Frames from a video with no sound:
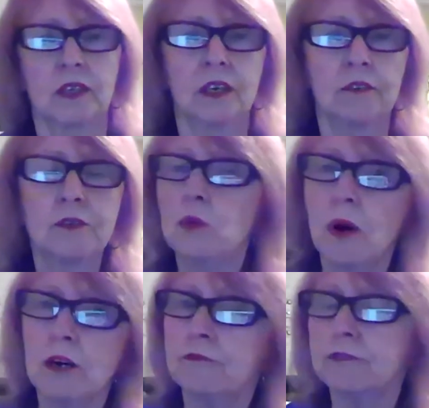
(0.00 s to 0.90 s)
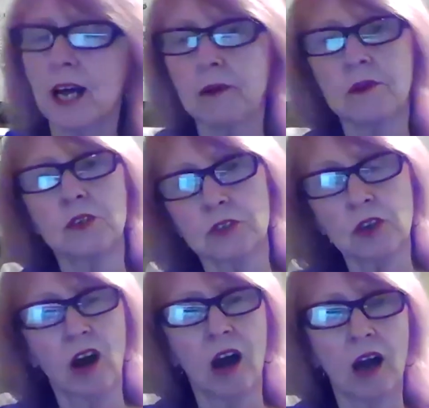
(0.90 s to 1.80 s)
if you want to fly with your
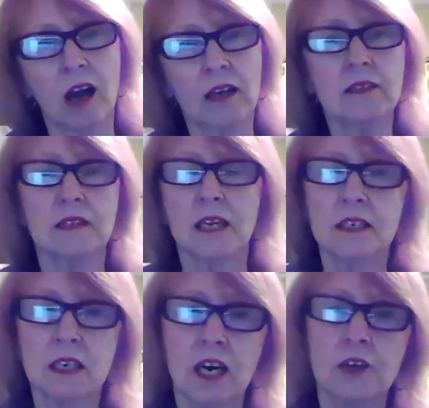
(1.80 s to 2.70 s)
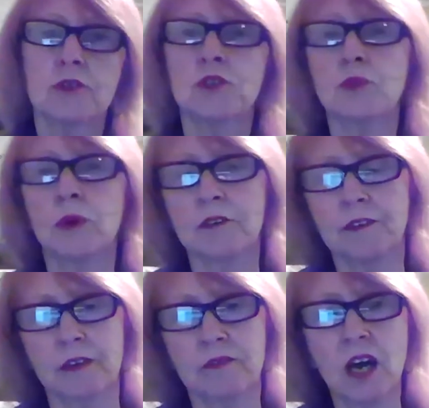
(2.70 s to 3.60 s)
dog, send in
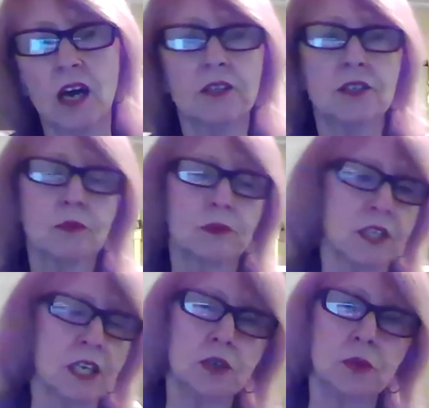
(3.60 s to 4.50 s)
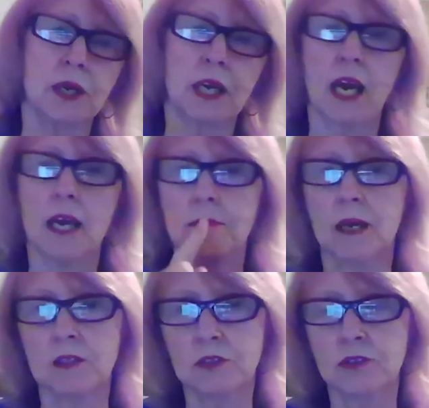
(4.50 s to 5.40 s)
$125. We'll send you a cape
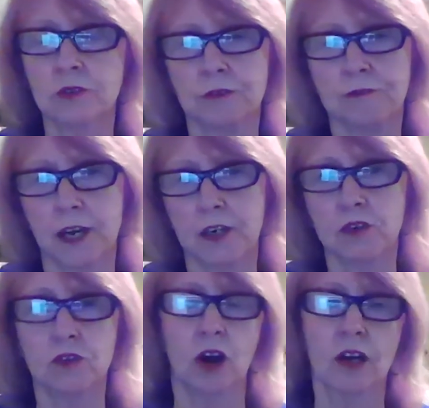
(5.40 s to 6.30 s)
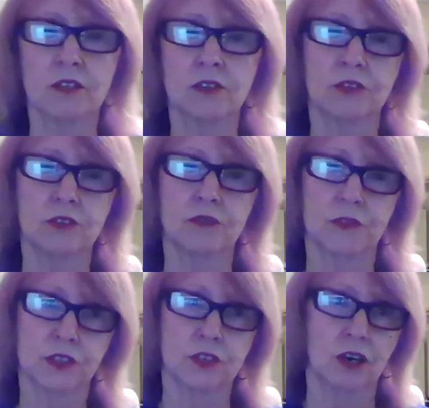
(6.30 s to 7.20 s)
and certify your dog as a
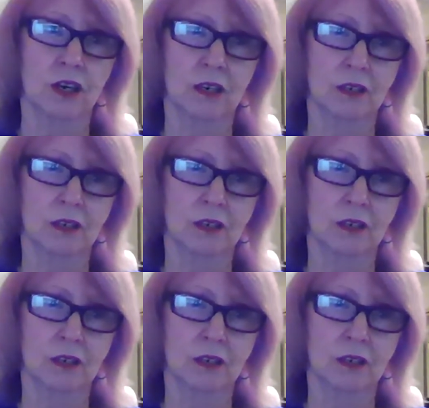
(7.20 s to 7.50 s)
service dog.